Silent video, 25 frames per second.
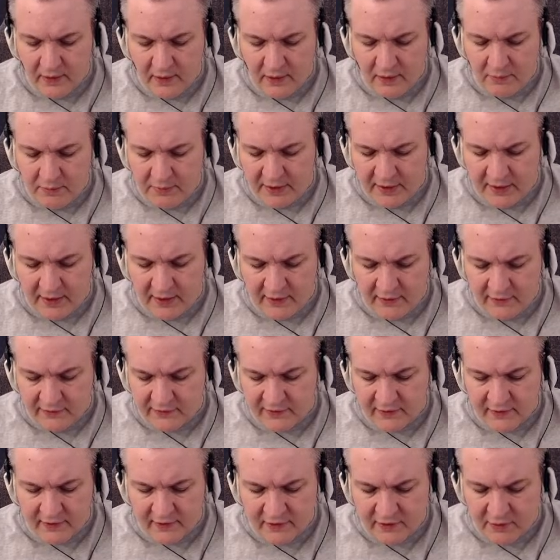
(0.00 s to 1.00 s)
because
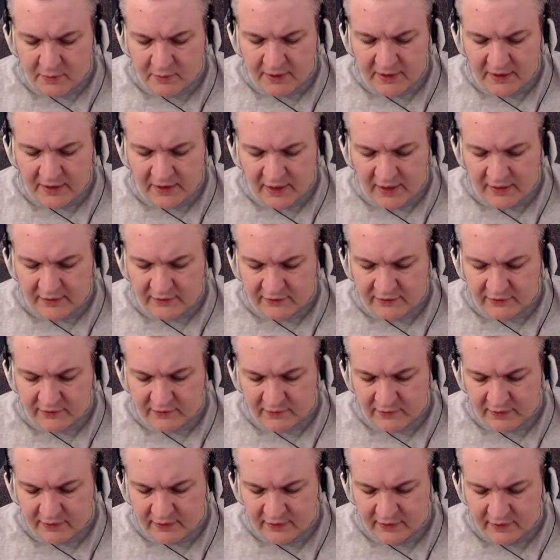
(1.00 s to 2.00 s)
none
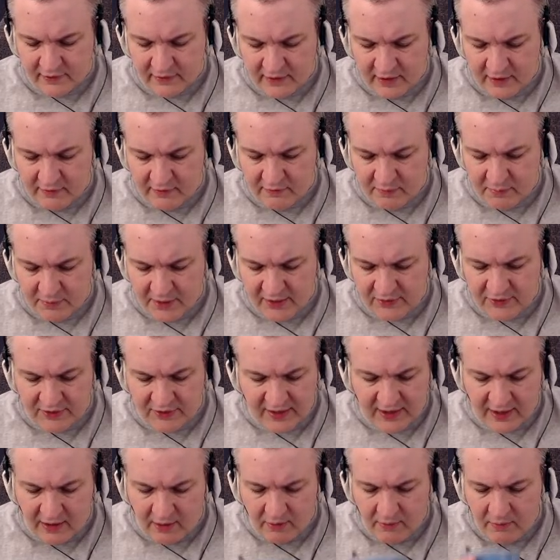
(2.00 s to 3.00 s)
of them like the
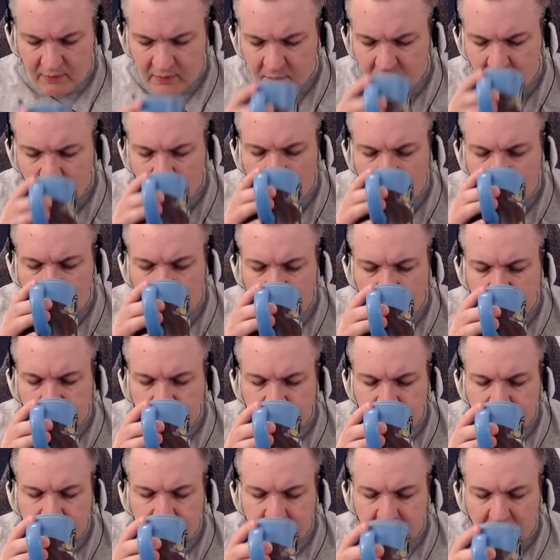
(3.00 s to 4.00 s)
Count.
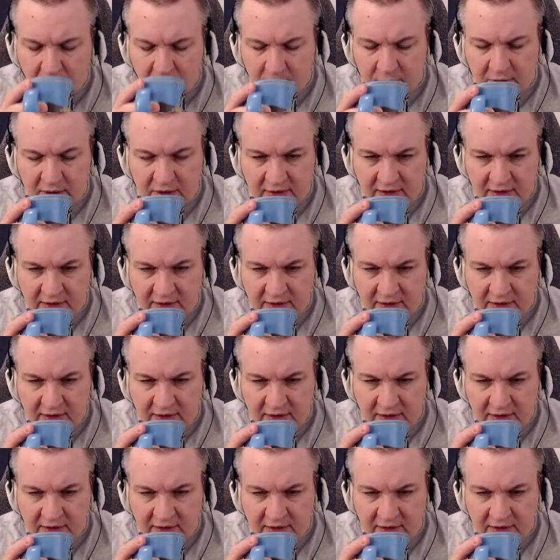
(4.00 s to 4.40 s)
I mean,